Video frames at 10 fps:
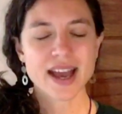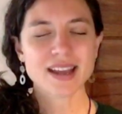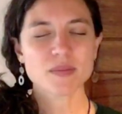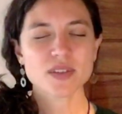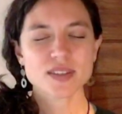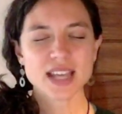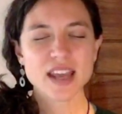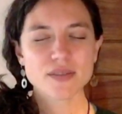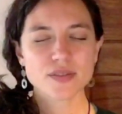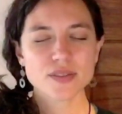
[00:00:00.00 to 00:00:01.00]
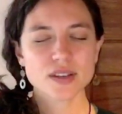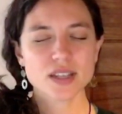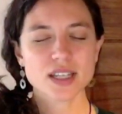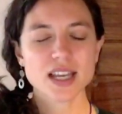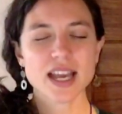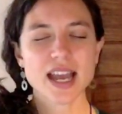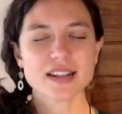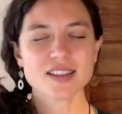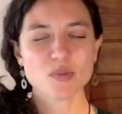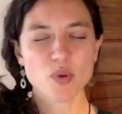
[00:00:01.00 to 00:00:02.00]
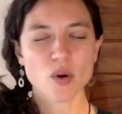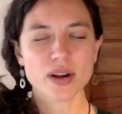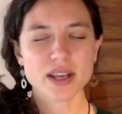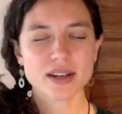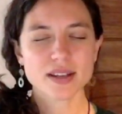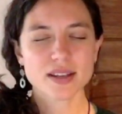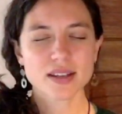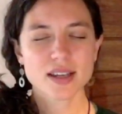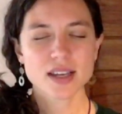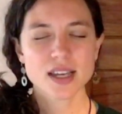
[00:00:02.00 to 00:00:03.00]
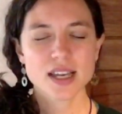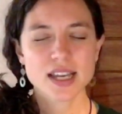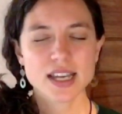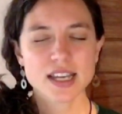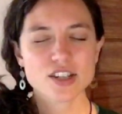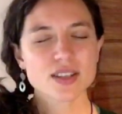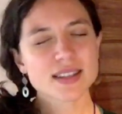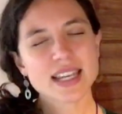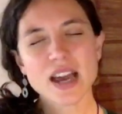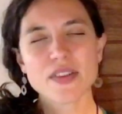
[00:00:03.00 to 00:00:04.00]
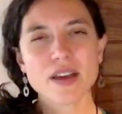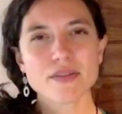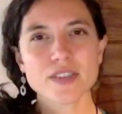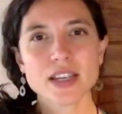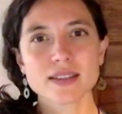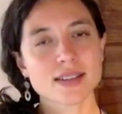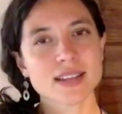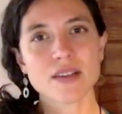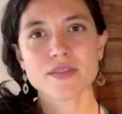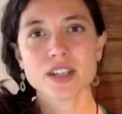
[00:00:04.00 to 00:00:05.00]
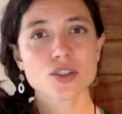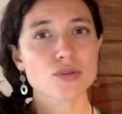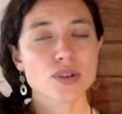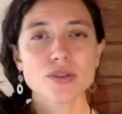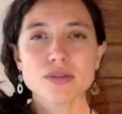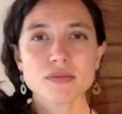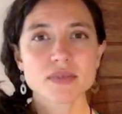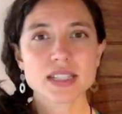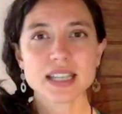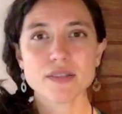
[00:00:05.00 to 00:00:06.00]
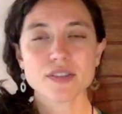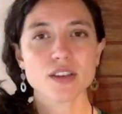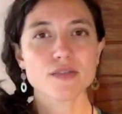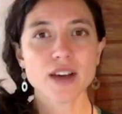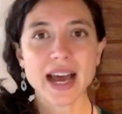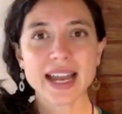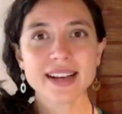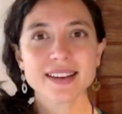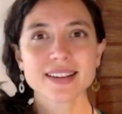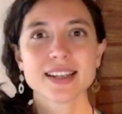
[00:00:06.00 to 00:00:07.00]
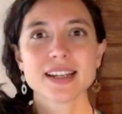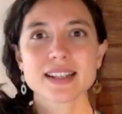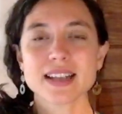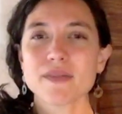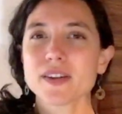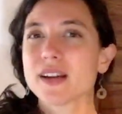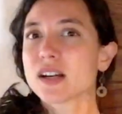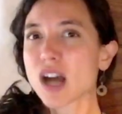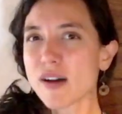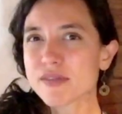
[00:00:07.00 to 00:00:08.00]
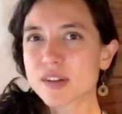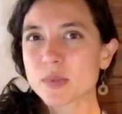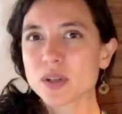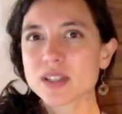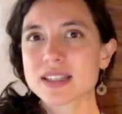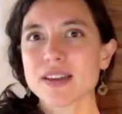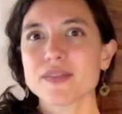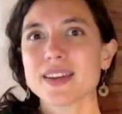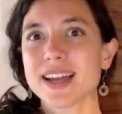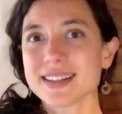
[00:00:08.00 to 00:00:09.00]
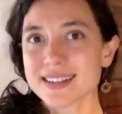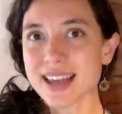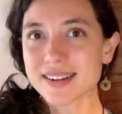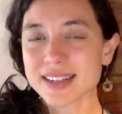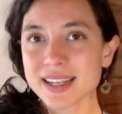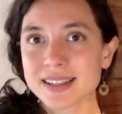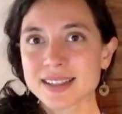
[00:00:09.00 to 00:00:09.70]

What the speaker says: I am safe and supported. Just see how that feels. Does that feel true? Does that feel fine? Does that feel uncomfortable? Does that feel unsettling?